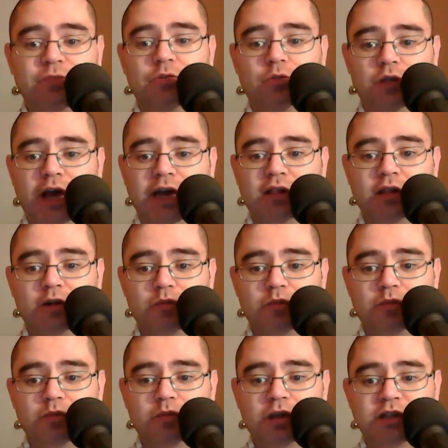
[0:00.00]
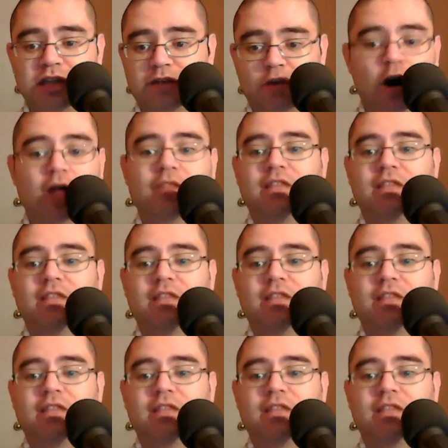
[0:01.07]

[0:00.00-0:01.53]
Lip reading: if you like them, because they've got the